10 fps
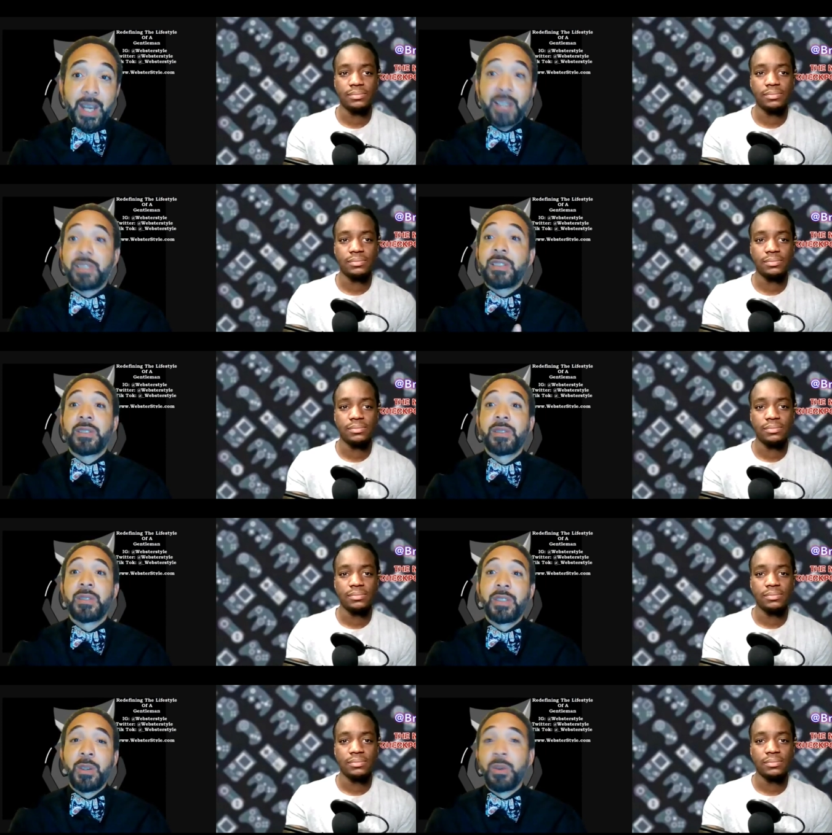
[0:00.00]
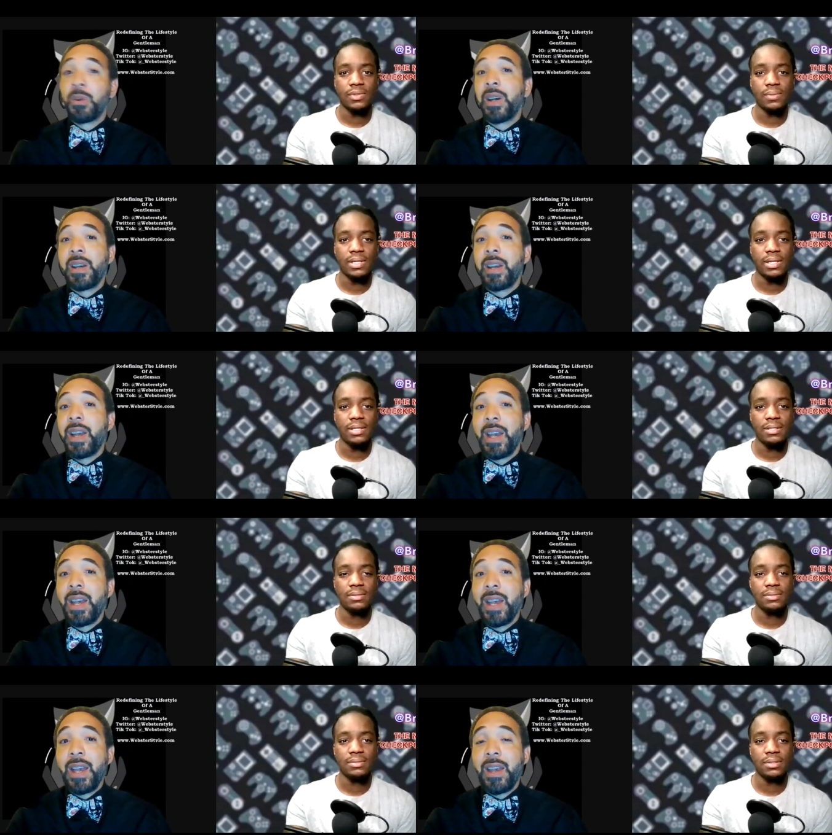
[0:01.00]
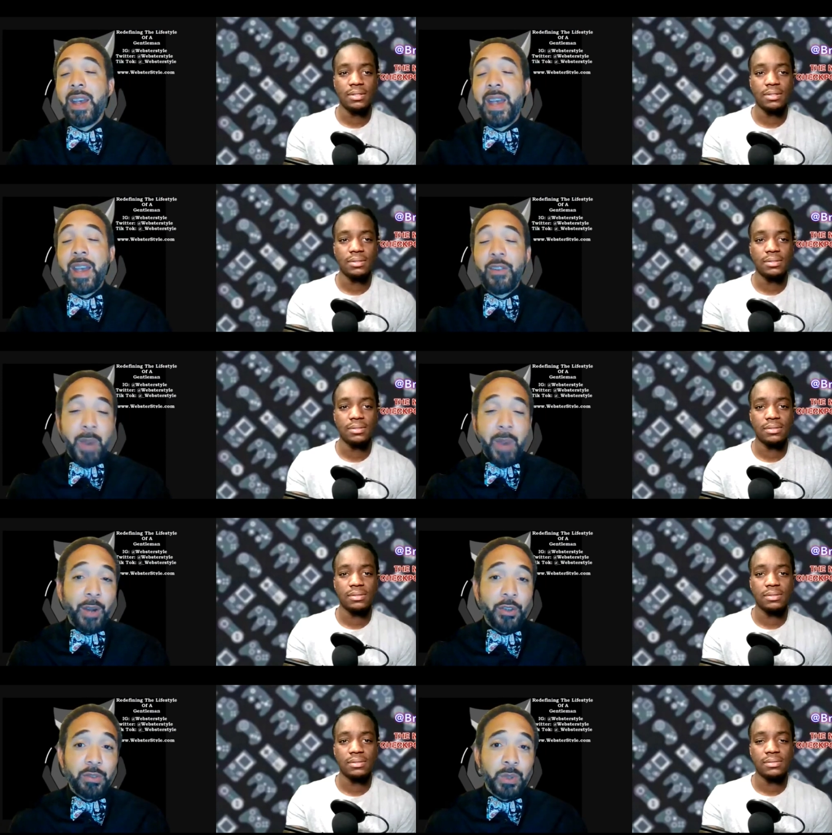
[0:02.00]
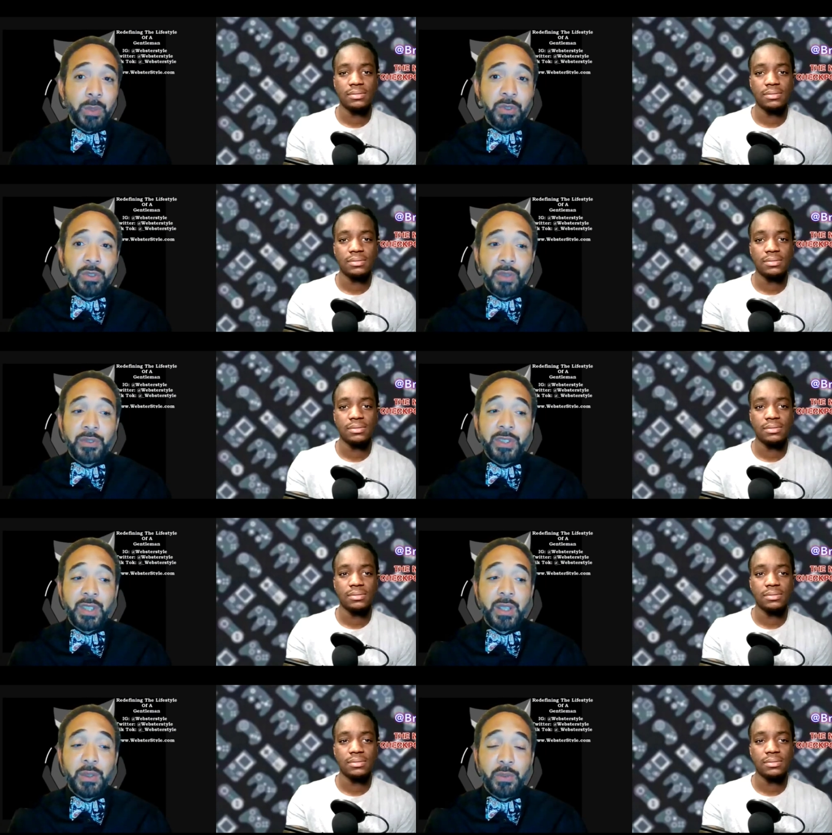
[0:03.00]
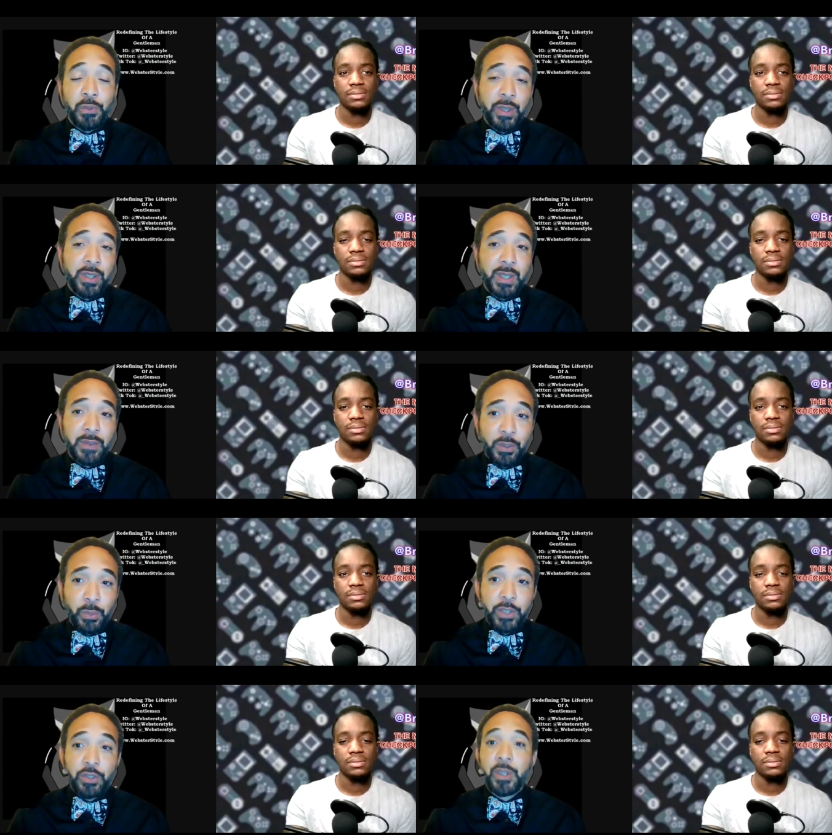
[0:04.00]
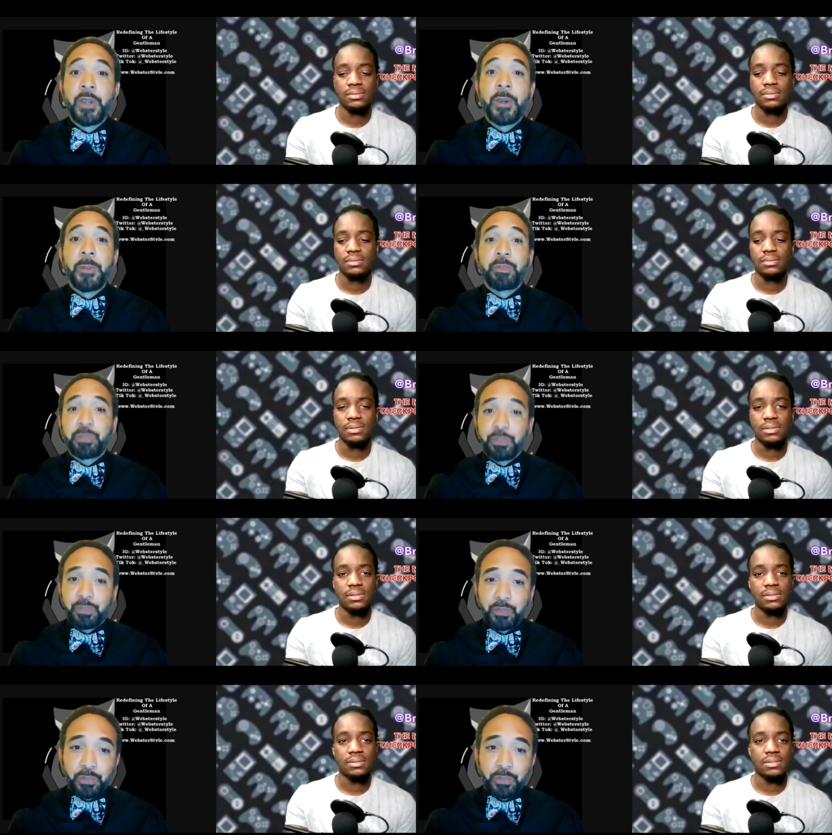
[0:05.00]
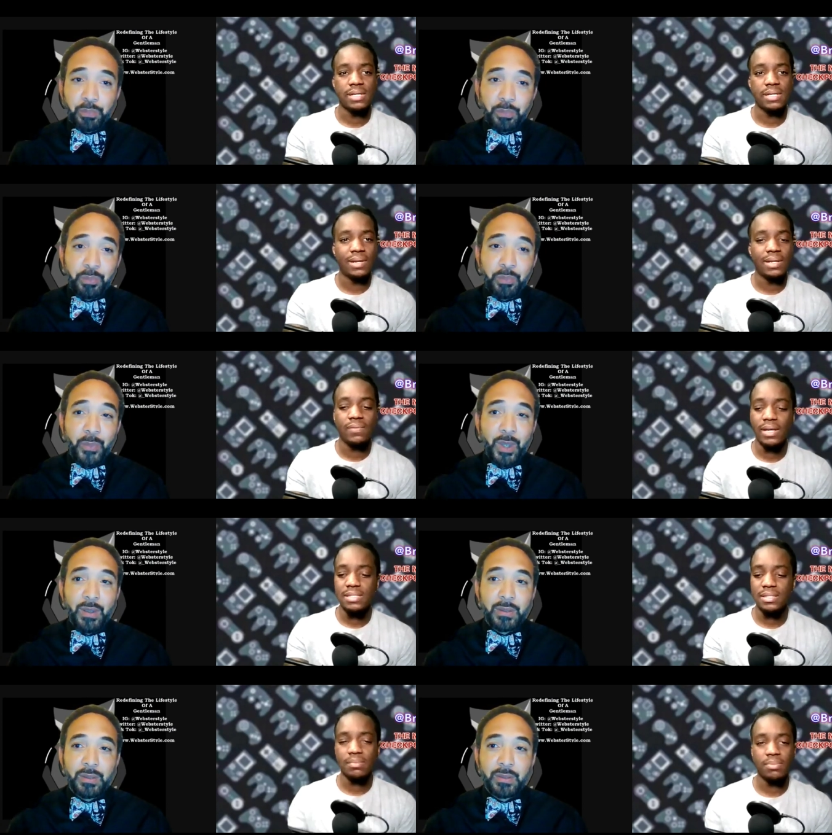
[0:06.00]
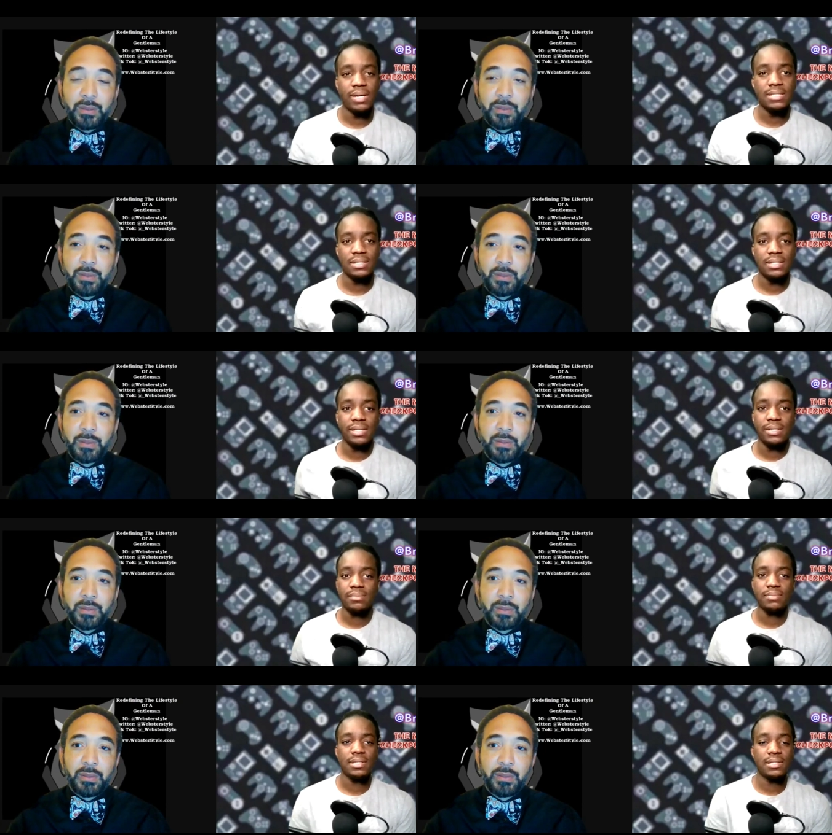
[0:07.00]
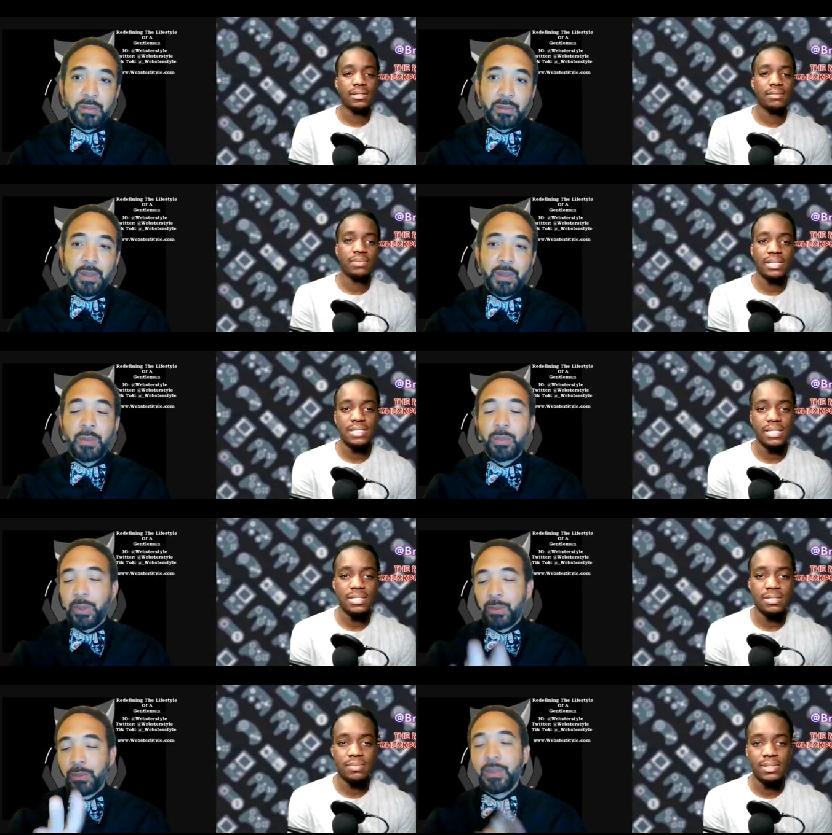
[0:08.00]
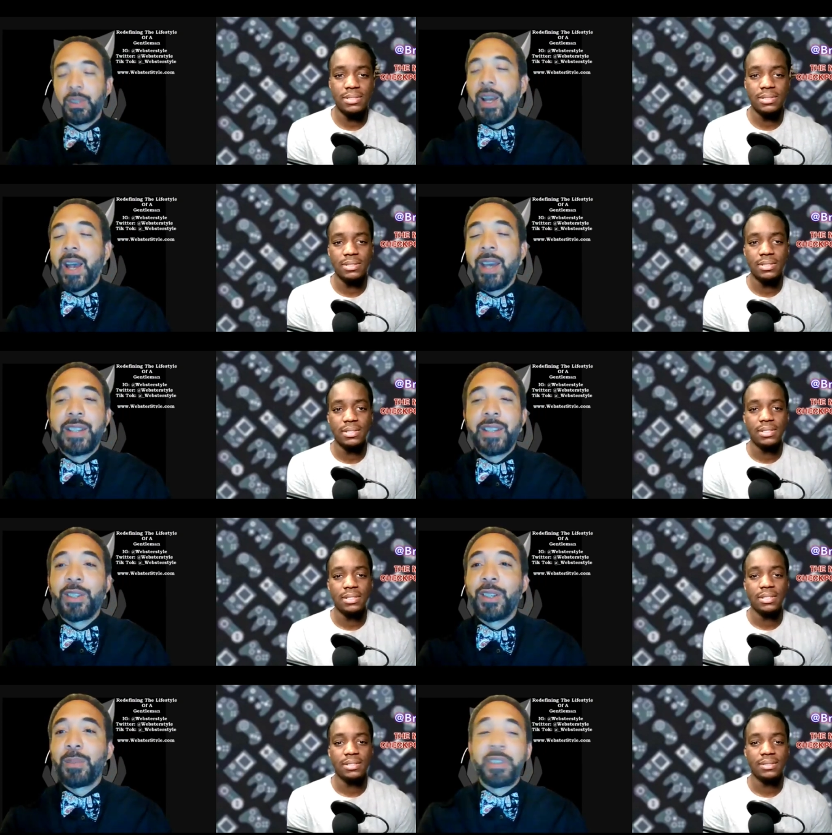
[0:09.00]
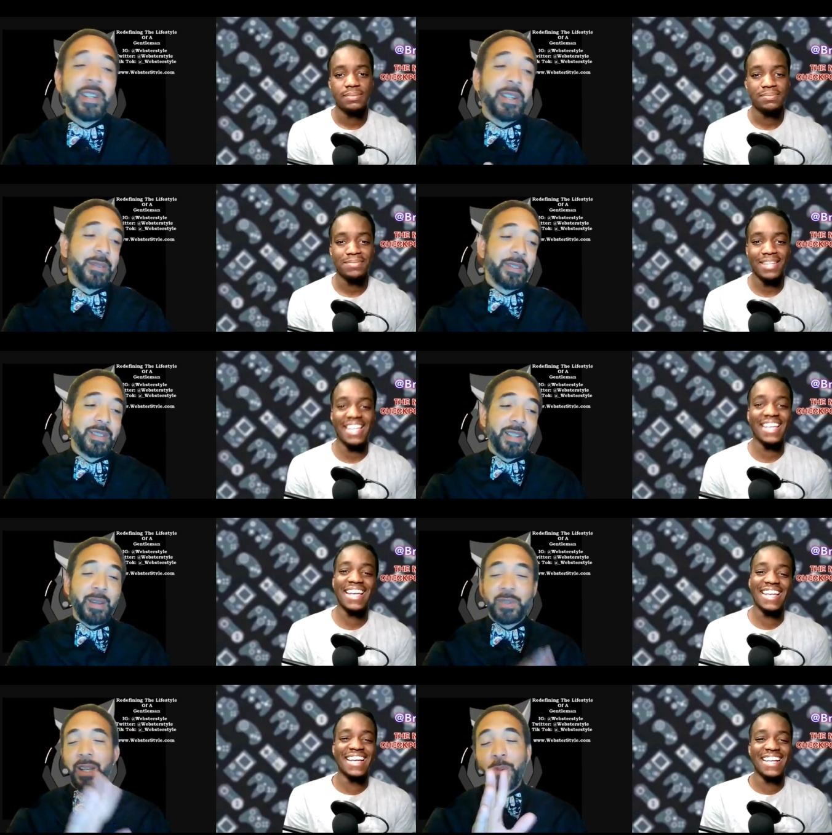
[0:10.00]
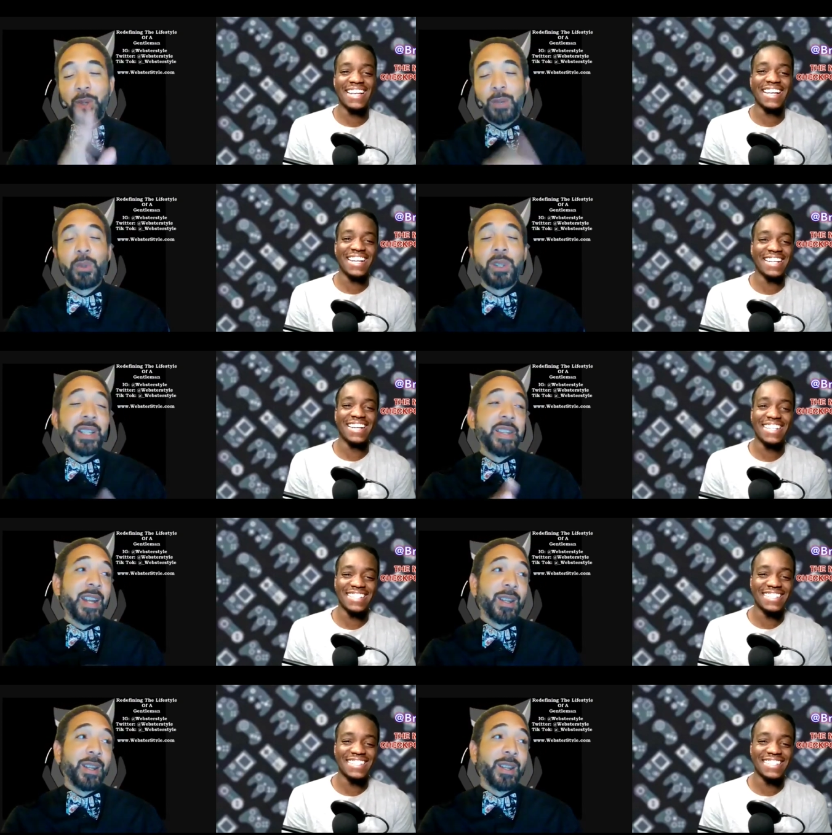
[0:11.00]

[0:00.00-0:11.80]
Speaker 1: Yes. So okay. Everybody on subscription service is getting this for free except for Switch.
Speaker 2: Is that why they raising the price of them uh PlayStation look, Plus? Look,
Speaker 1: I ain't even talk about that. like, we, leave that